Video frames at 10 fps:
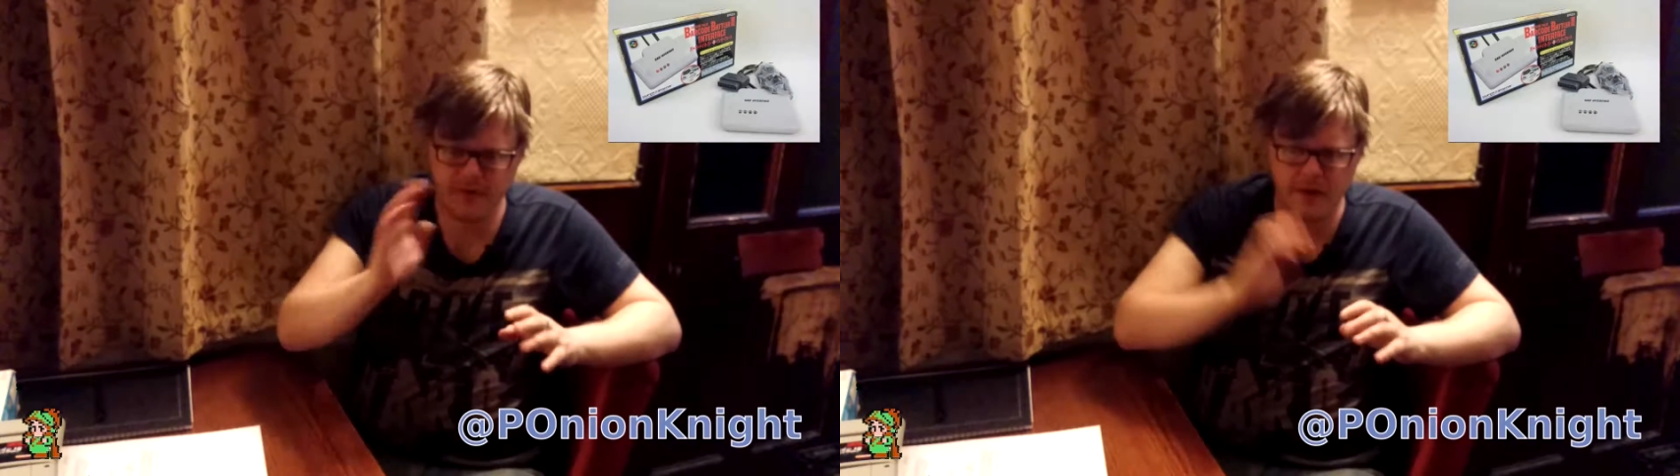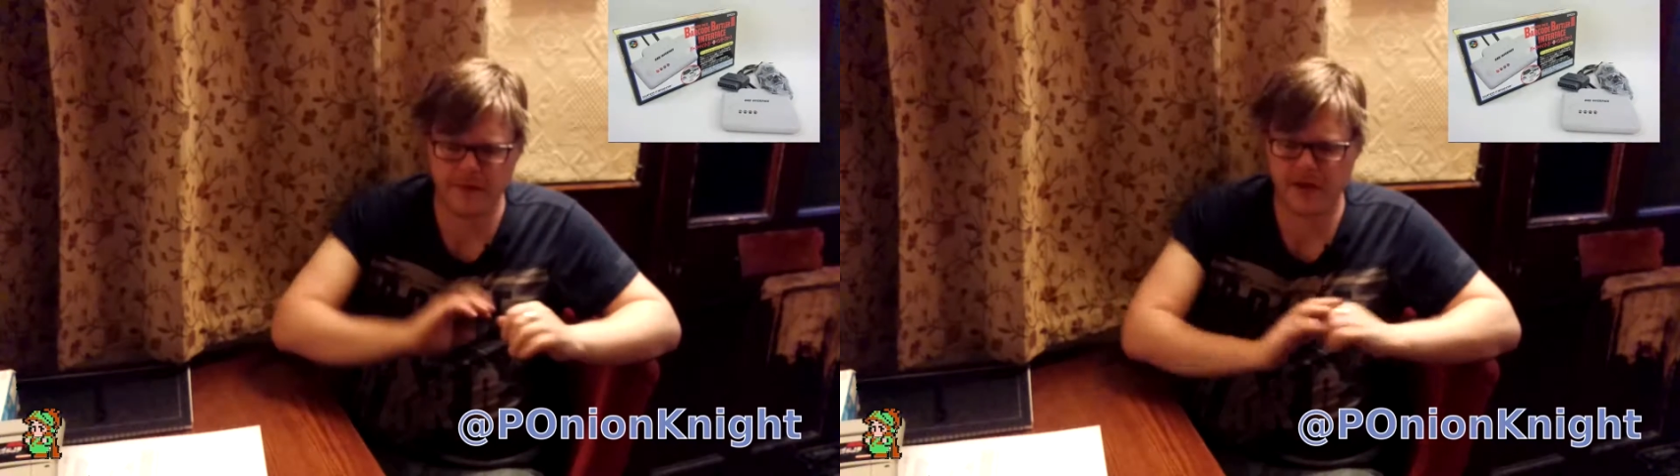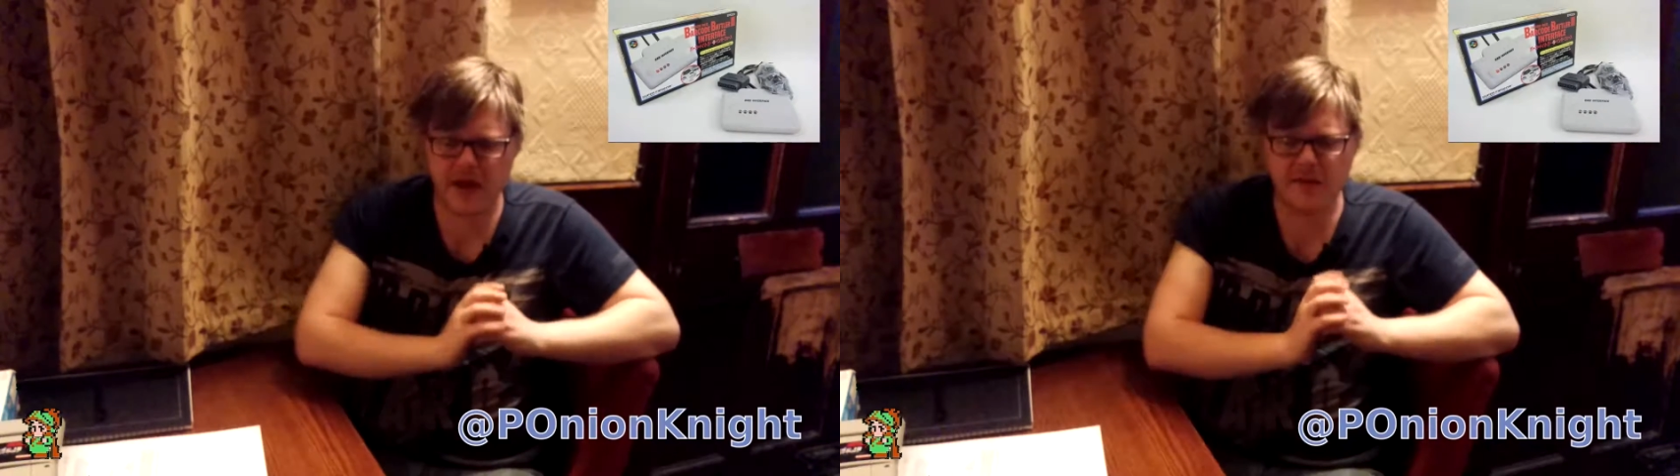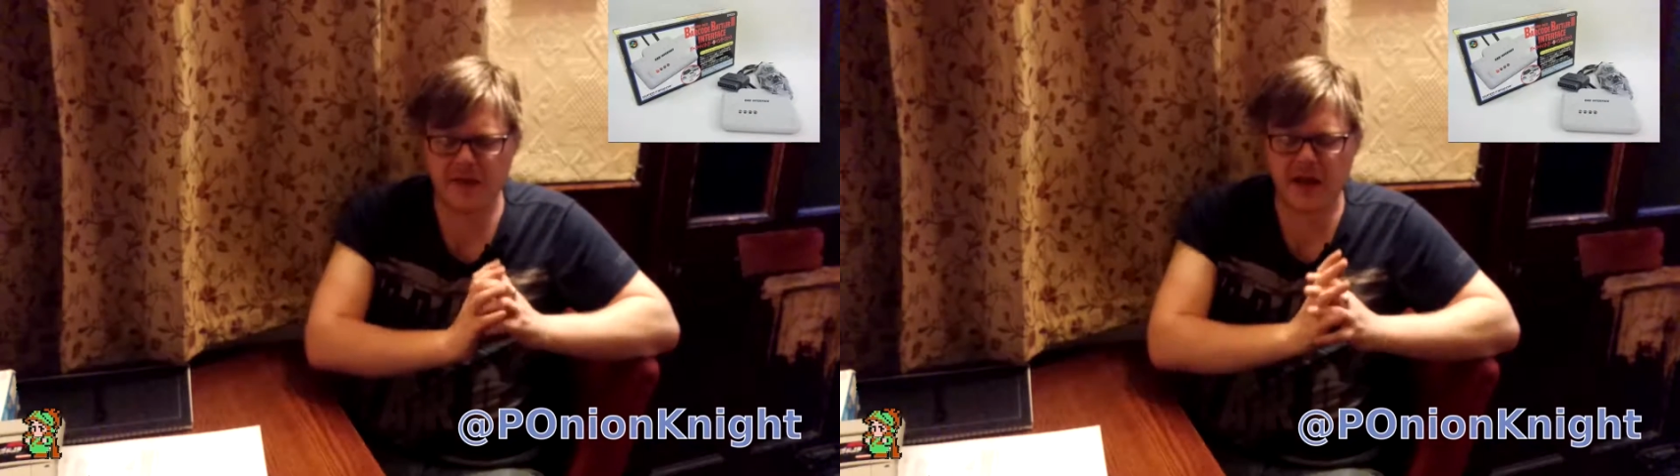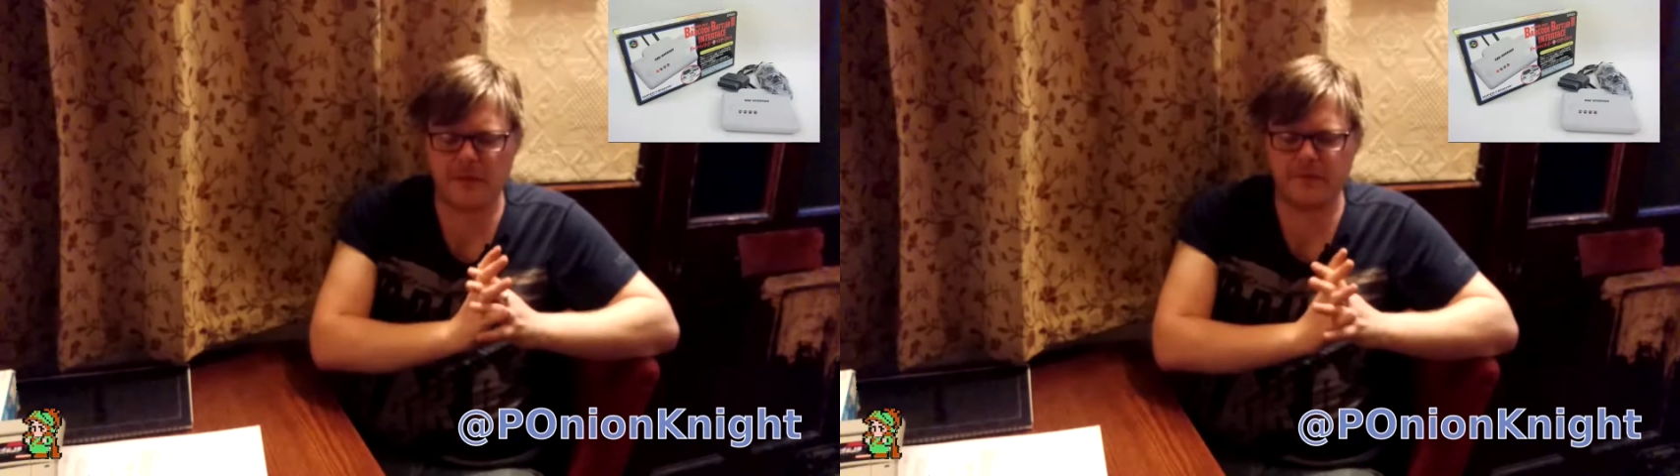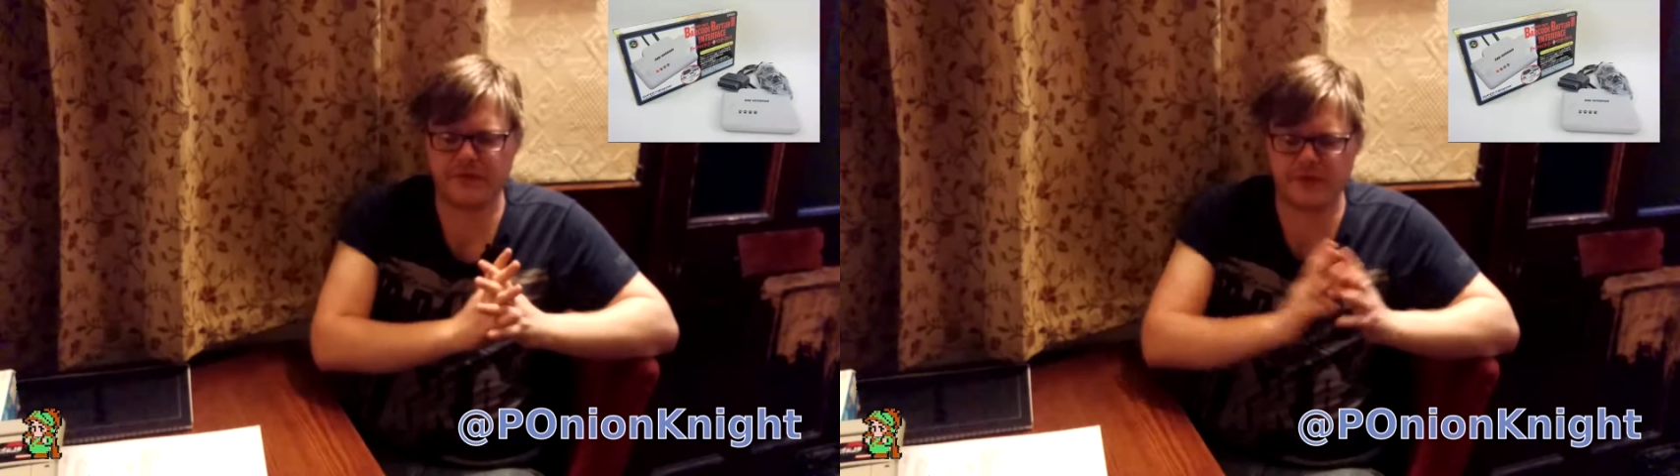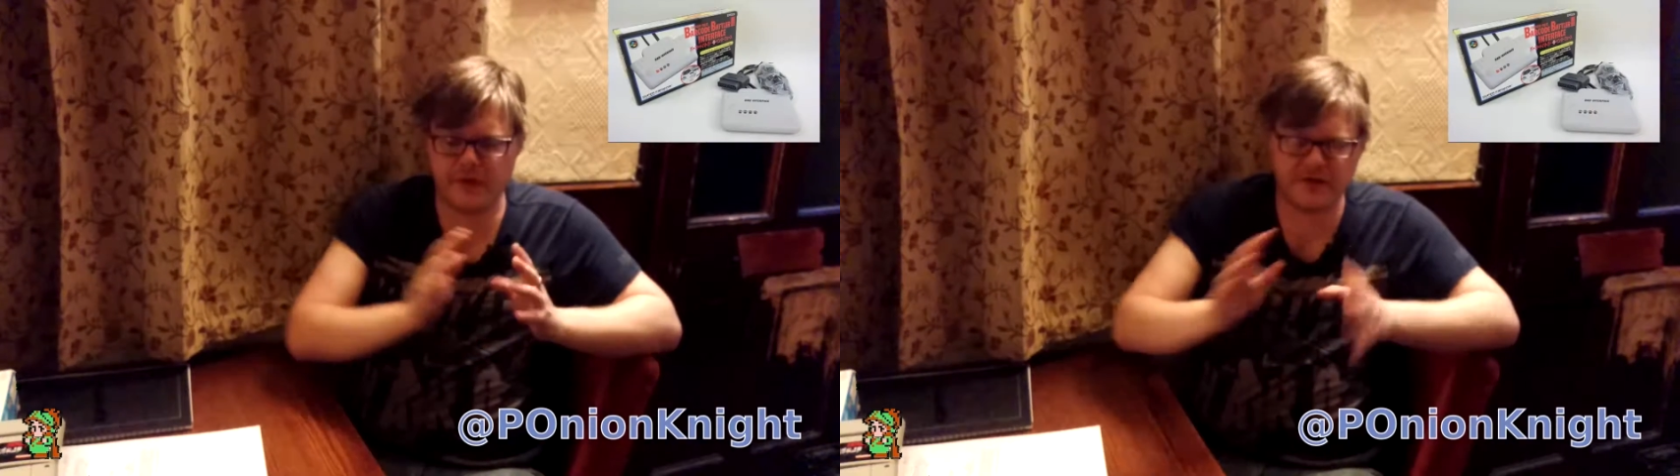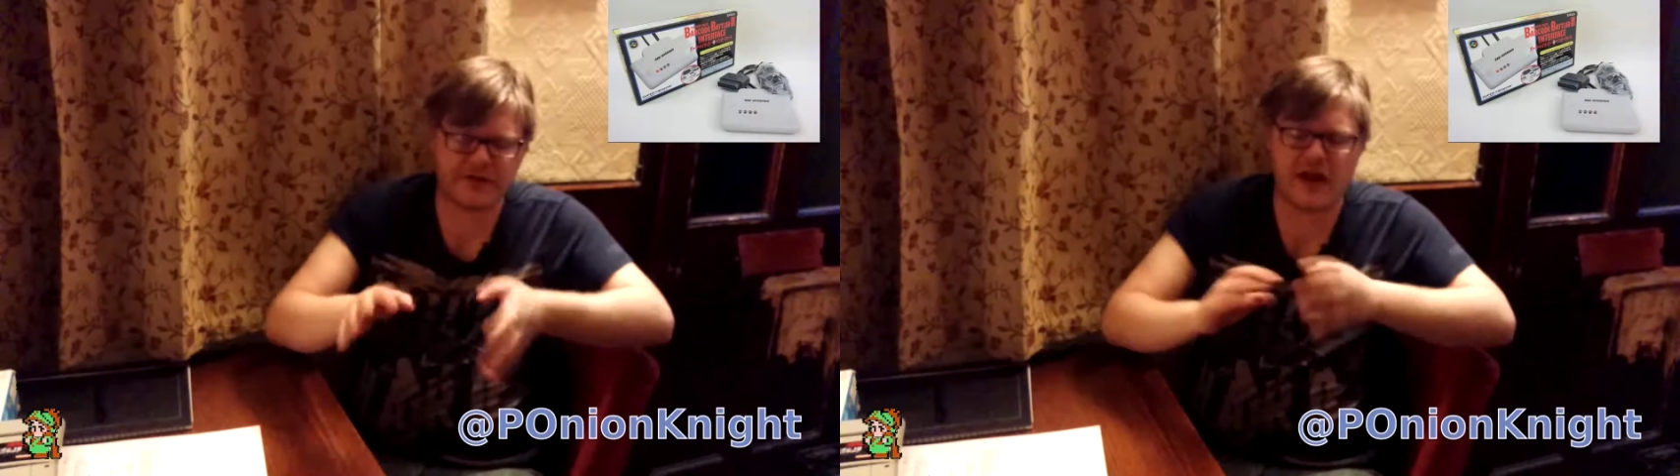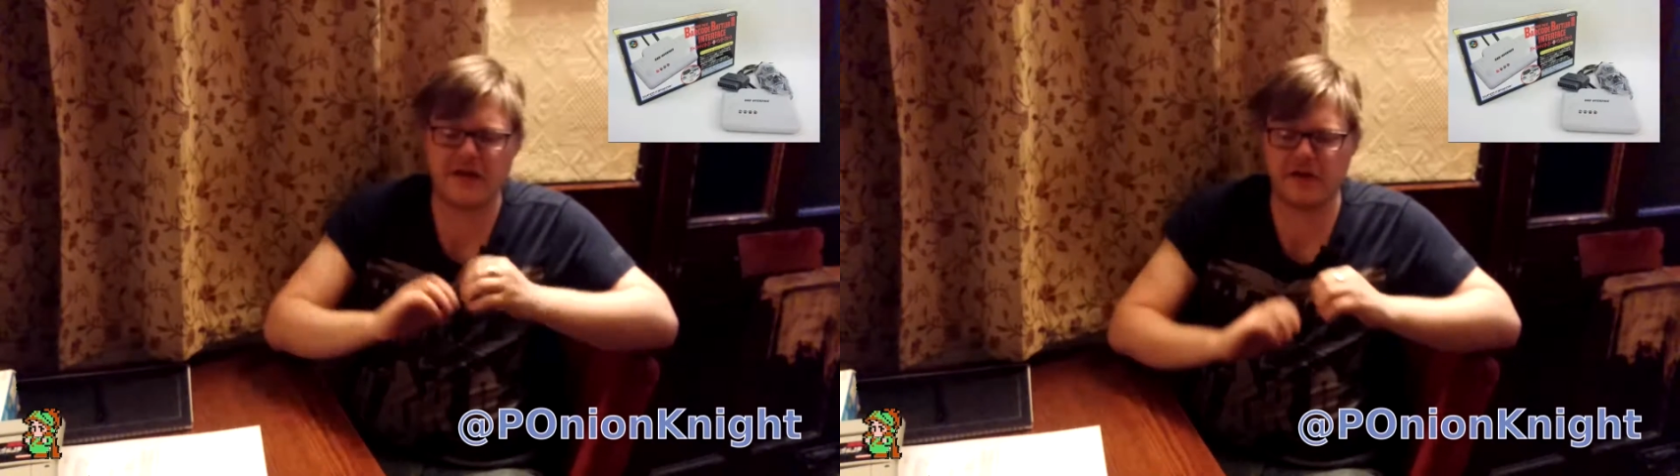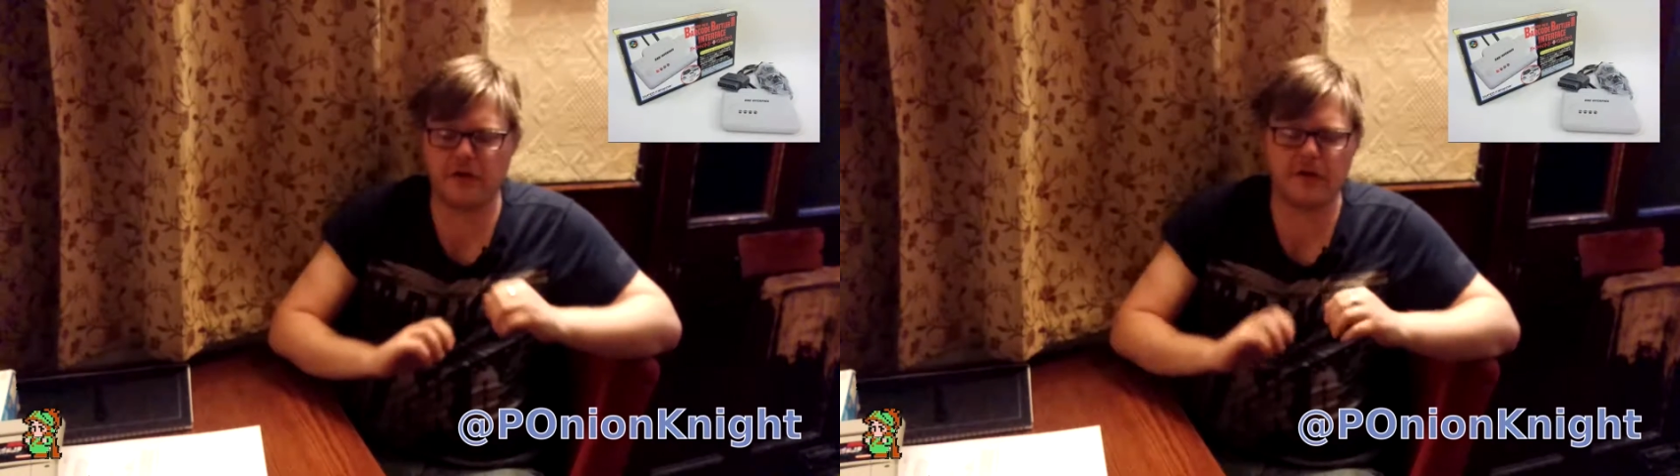The game that comes as
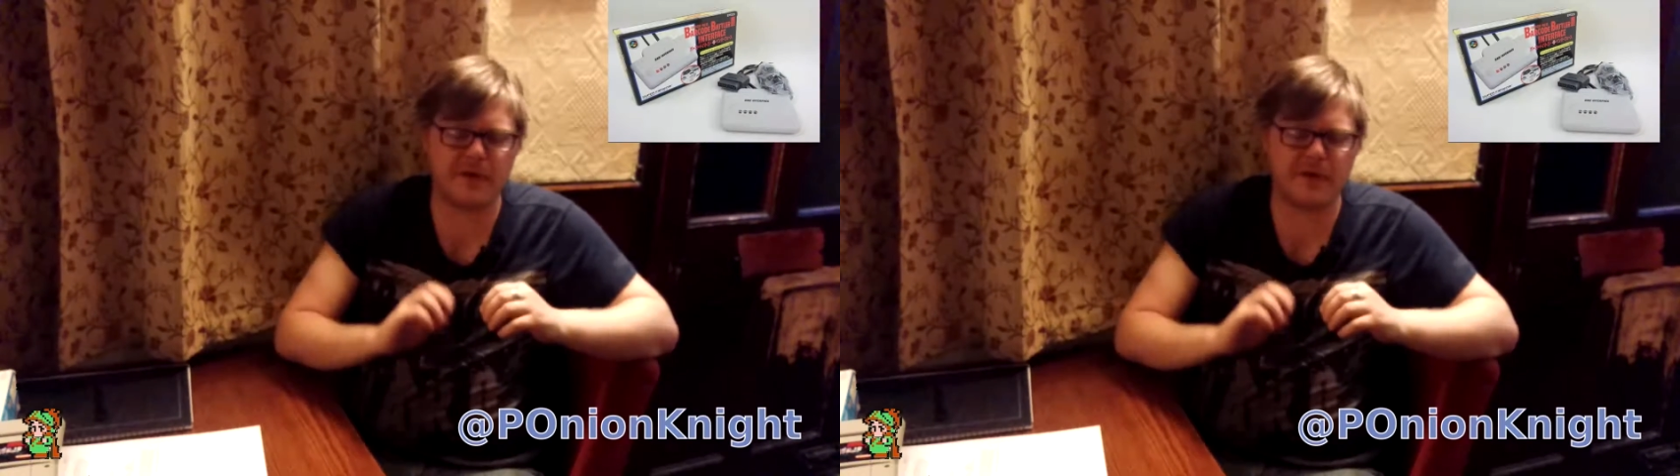standard on